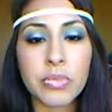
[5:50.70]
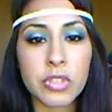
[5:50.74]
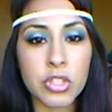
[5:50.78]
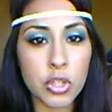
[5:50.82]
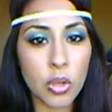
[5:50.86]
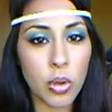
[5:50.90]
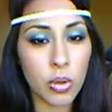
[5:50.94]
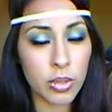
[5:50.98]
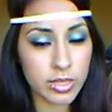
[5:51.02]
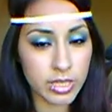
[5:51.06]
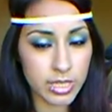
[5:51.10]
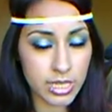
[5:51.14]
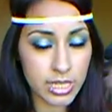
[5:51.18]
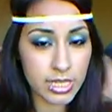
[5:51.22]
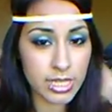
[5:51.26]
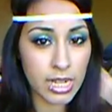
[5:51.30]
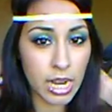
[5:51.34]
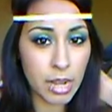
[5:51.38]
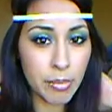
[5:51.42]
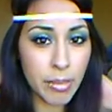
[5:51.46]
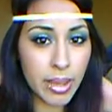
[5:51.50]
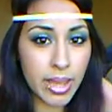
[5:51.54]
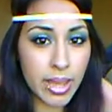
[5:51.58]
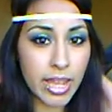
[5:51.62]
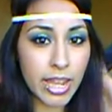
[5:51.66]
So I was going to
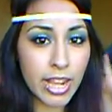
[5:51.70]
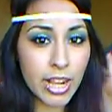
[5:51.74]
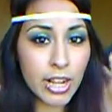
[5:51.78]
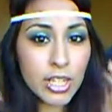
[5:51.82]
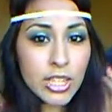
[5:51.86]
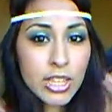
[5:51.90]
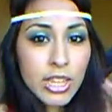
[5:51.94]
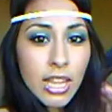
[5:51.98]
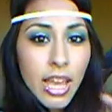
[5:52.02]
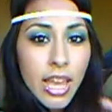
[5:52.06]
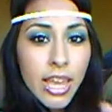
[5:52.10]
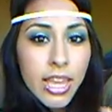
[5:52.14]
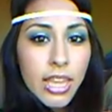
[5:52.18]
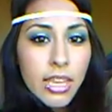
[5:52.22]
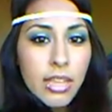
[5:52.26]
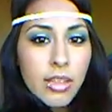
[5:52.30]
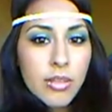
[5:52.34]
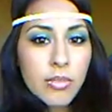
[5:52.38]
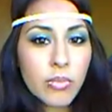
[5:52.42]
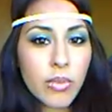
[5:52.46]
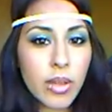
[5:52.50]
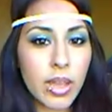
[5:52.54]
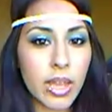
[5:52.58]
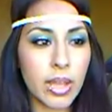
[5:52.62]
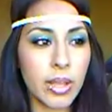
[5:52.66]
dye my hair
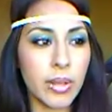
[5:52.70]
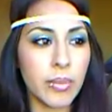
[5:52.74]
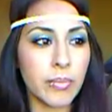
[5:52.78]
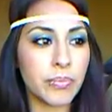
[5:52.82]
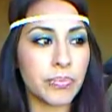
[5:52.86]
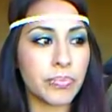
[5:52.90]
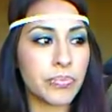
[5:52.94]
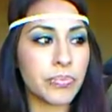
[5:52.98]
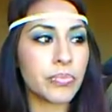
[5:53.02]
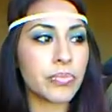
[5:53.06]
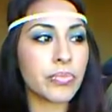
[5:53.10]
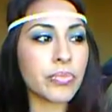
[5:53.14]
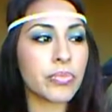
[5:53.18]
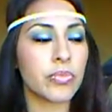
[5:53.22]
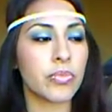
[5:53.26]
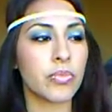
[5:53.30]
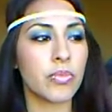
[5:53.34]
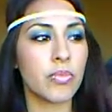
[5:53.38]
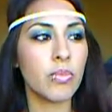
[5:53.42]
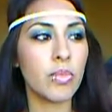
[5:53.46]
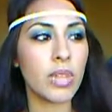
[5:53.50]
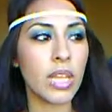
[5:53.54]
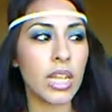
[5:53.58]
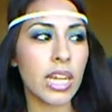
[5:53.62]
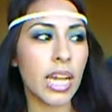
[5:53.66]
light, right?
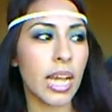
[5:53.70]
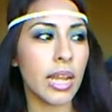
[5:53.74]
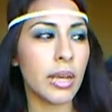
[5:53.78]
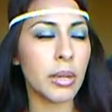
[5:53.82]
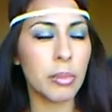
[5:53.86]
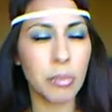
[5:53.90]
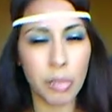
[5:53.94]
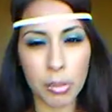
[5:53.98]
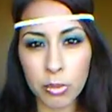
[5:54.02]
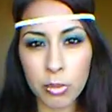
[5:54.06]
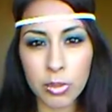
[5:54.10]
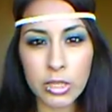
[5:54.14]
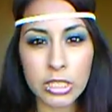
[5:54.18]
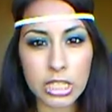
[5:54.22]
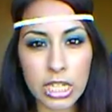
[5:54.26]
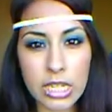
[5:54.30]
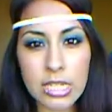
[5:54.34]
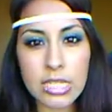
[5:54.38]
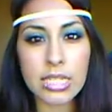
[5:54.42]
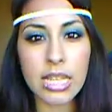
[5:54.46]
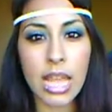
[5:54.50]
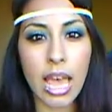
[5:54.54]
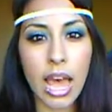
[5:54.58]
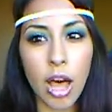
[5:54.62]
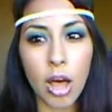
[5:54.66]
Kind of remember when
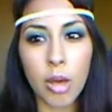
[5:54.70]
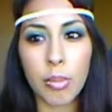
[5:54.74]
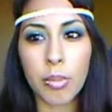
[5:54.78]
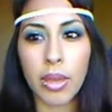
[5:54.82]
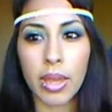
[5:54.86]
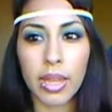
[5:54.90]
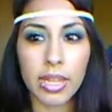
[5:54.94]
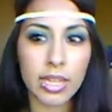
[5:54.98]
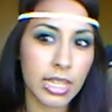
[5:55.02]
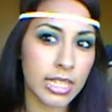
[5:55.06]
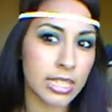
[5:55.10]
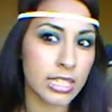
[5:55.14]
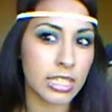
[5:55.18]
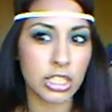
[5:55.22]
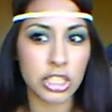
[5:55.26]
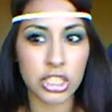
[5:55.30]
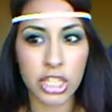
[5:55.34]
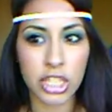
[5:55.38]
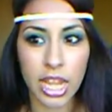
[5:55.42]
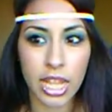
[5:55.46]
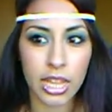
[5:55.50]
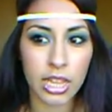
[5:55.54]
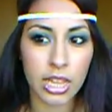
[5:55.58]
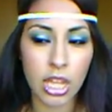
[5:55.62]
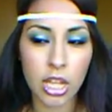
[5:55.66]
Jessica Alba and, like, the
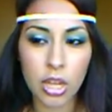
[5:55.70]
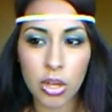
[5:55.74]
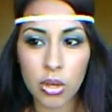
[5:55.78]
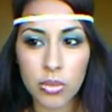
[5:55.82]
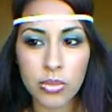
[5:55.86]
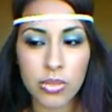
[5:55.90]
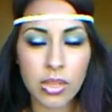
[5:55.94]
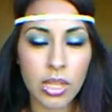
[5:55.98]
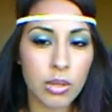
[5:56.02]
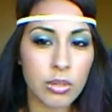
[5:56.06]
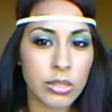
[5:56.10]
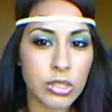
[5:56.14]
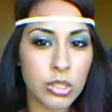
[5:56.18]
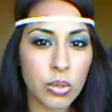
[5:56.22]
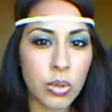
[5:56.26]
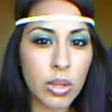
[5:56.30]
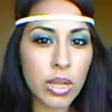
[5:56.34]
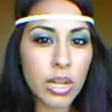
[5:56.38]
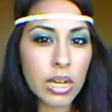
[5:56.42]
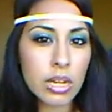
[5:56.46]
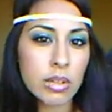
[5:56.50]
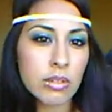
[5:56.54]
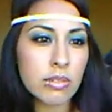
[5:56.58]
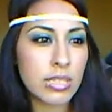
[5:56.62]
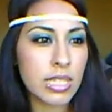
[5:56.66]
J-Lo thing was
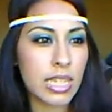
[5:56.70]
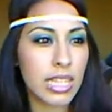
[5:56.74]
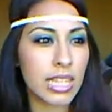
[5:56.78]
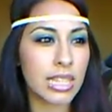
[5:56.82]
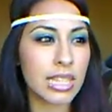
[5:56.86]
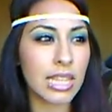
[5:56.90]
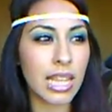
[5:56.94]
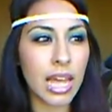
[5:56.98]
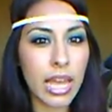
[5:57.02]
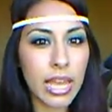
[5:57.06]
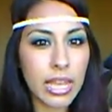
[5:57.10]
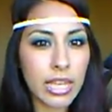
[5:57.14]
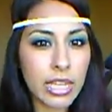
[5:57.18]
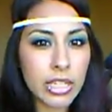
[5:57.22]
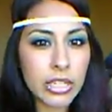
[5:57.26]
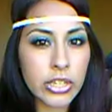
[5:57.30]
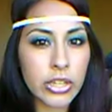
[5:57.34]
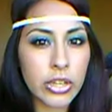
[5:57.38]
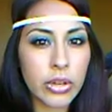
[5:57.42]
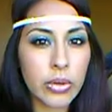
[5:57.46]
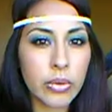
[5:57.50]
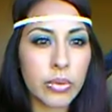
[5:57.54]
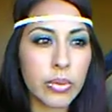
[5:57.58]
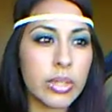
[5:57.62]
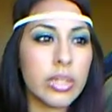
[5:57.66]
going on? I was, like, light, you
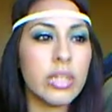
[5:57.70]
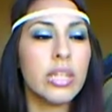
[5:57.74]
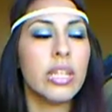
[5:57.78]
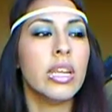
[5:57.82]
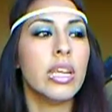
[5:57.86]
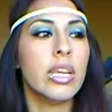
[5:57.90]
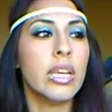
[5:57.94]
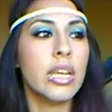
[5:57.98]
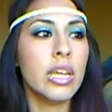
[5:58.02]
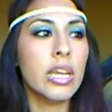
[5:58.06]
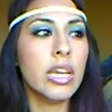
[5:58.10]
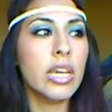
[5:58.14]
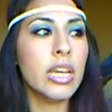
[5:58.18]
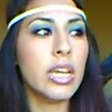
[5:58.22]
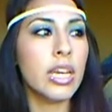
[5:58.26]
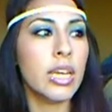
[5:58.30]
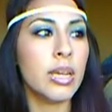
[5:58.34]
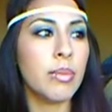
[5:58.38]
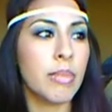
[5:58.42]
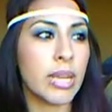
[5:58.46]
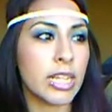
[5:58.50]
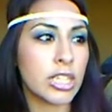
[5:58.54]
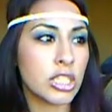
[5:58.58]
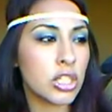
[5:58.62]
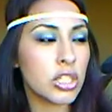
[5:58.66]
know, and
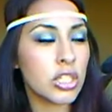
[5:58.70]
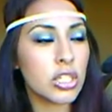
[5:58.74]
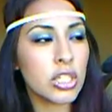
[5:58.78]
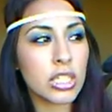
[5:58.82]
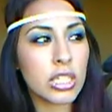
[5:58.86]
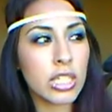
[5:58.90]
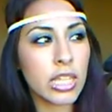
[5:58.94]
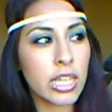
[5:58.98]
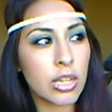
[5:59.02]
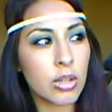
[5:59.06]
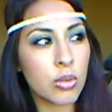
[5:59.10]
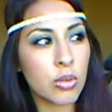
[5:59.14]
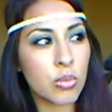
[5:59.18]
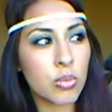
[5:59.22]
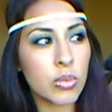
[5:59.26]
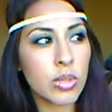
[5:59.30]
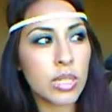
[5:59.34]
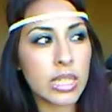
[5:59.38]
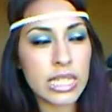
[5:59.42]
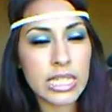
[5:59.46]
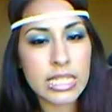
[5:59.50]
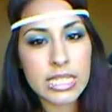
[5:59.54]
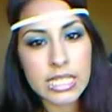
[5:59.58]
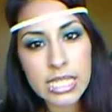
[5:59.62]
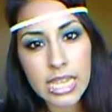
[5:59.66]
it makes you look, like,
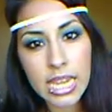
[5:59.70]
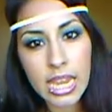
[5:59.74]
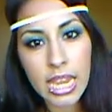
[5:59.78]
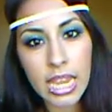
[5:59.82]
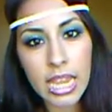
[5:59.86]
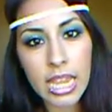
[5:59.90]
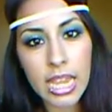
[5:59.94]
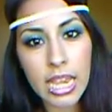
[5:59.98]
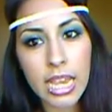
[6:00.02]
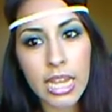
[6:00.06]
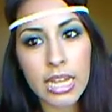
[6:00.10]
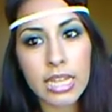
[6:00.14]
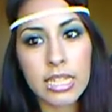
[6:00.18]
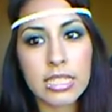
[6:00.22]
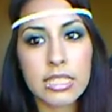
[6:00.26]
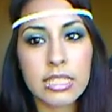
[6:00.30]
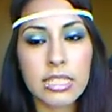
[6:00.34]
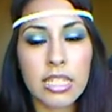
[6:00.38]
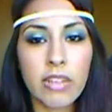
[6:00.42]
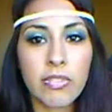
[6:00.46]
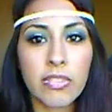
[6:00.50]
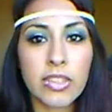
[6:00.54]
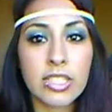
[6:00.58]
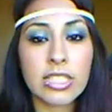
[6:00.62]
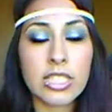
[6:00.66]
really tan and
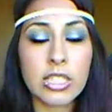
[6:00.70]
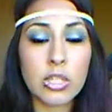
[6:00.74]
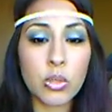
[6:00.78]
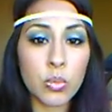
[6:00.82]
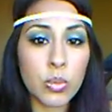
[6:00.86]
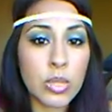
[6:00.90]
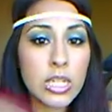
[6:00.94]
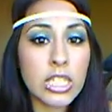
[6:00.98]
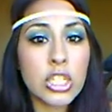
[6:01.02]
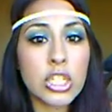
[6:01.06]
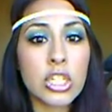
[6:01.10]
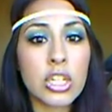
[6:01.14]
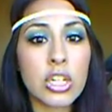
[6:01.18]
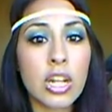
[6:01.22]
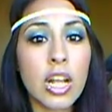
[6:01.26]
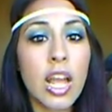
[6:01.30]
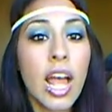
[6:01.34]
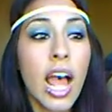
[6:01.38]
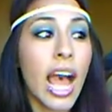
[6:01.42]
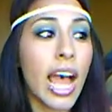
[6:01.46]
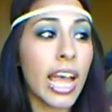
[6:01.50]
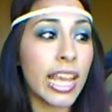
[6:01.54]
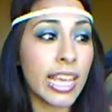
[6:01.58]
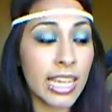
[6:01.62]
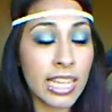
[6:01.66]
stuff. Because in the winter,
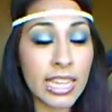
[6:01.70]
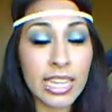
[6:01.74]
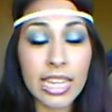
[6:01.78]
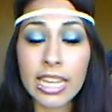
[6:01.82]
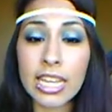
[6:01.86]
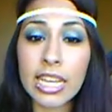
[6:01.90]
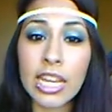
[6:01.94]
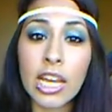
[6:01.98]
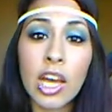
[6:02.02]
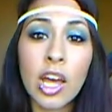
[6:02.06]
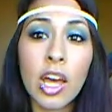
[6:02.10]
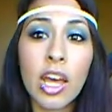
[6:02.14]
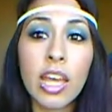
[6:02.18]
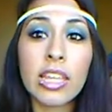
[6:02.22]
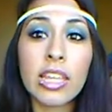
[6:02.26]
I get, like,